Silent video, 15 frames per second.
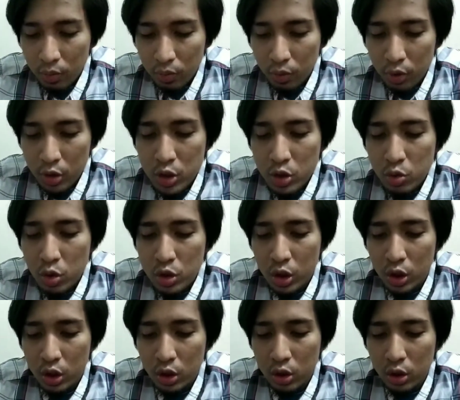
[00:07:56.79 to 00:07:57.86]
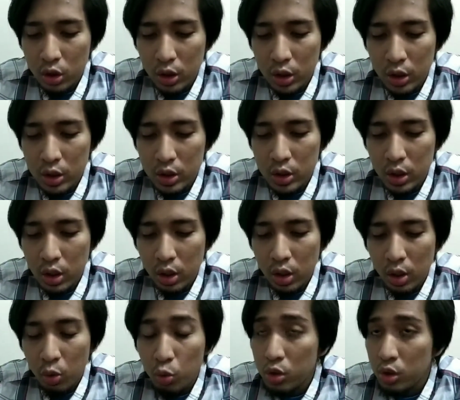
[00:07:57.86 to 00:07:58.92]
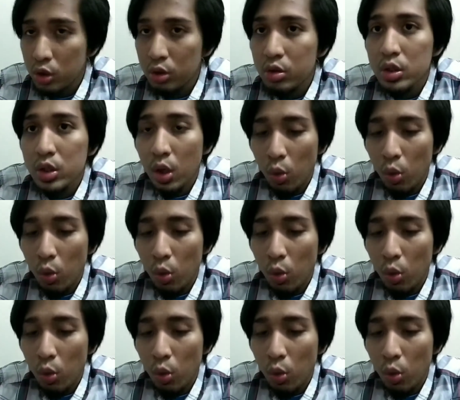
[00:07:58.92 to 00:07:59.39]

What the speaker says: For this question is, we use a